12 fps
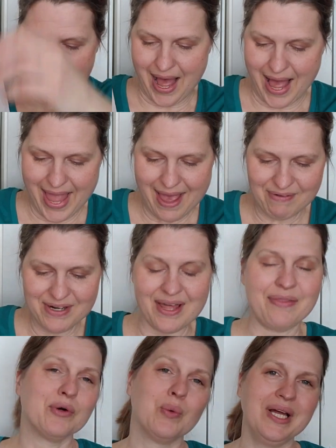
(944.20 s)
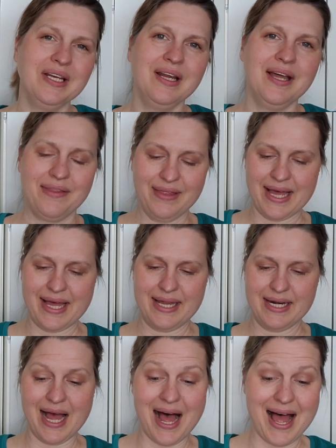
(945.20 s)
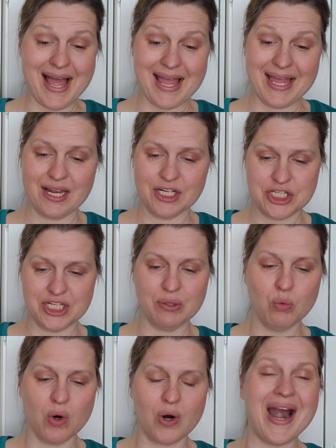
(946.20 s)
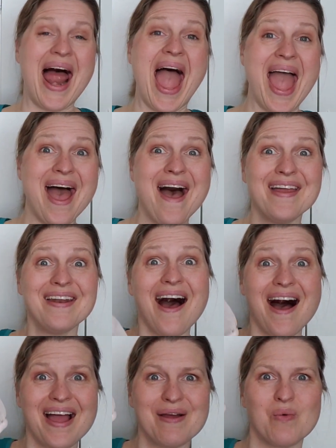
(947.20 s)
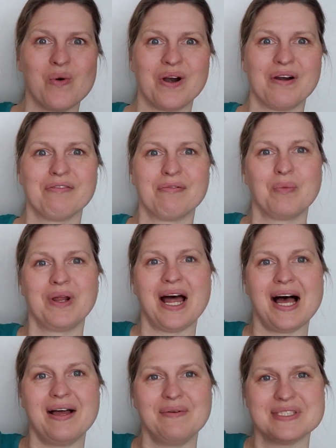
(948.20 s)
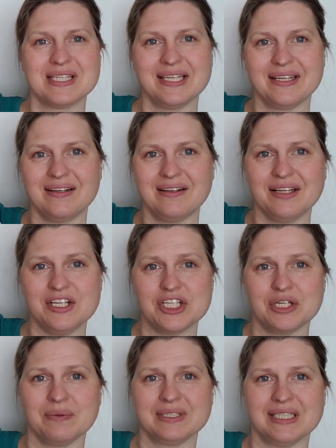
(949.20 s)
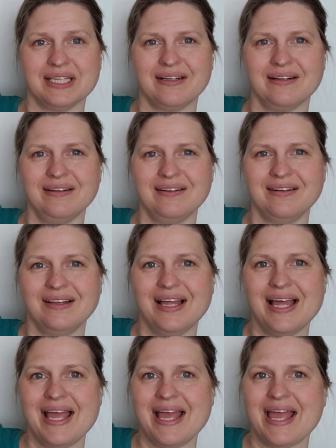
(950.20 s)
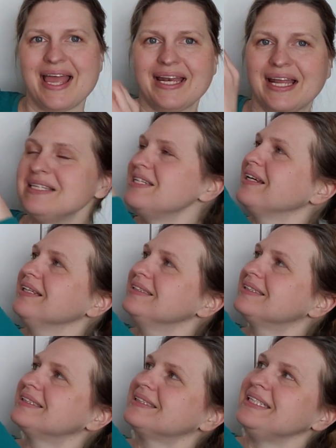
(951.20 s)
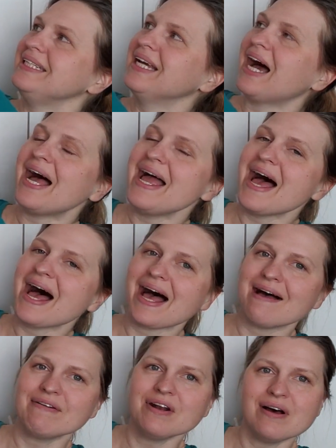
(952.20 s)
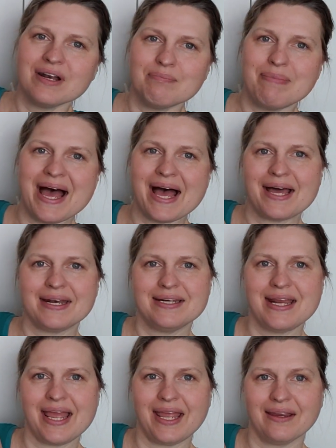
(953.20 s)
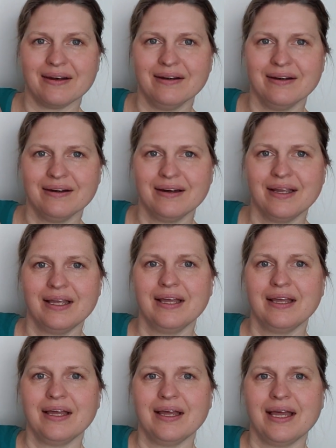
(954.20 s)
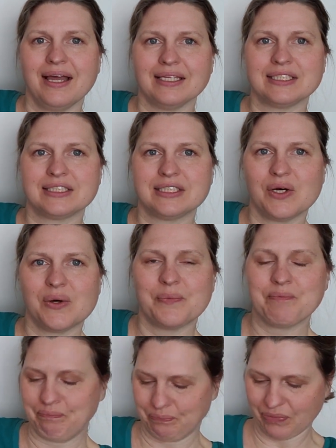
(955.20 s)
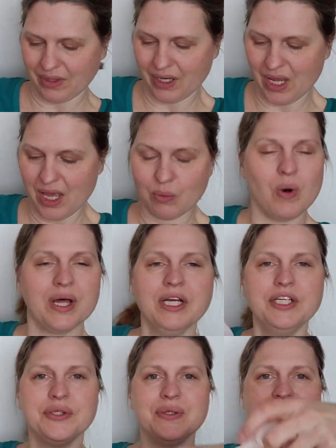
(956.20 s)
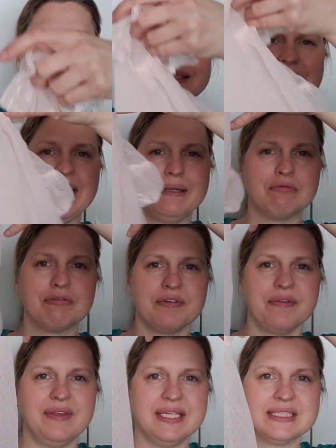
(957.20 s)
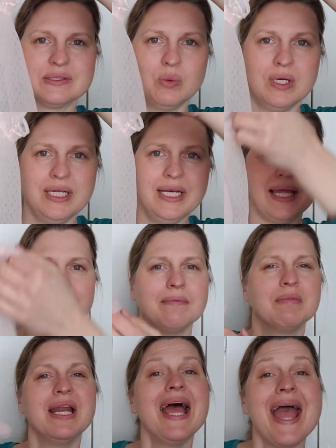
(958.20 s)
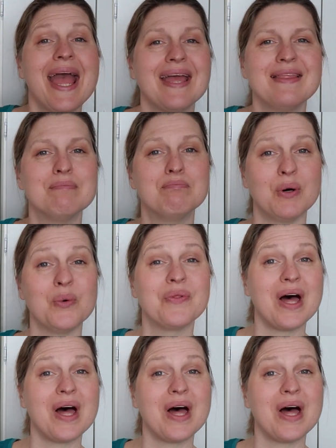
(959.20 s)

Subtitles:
I have another one that she wore and I wore from when I was little and she was little. And as you can see, I have it on a padded hanger. So I want to do the same for this one, and I'm going to hang them both